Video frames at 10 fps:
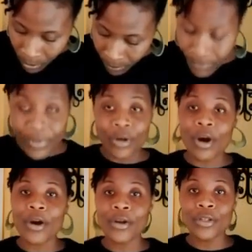no, there
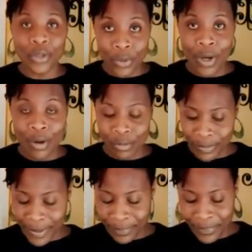are no
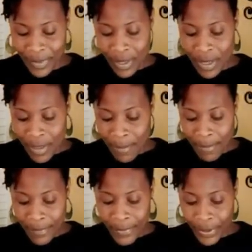combs.
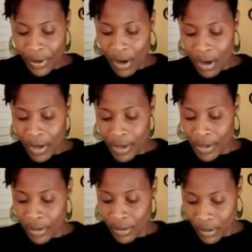There
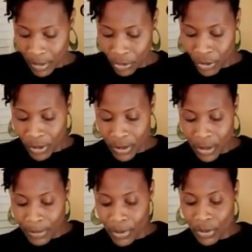are
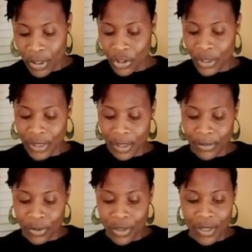adjustable,
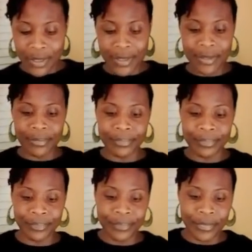adjustable hooks.
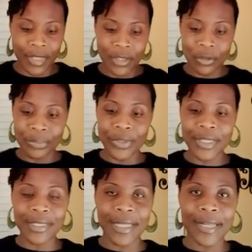These are
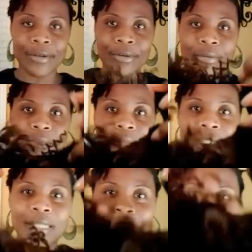pretty standard.
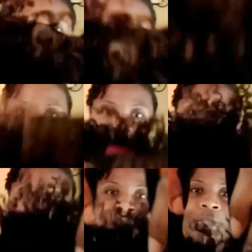These hooks here,
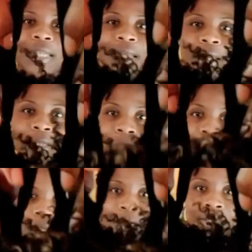it has
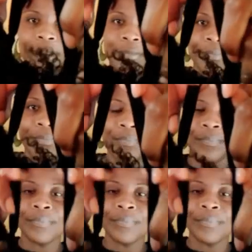this,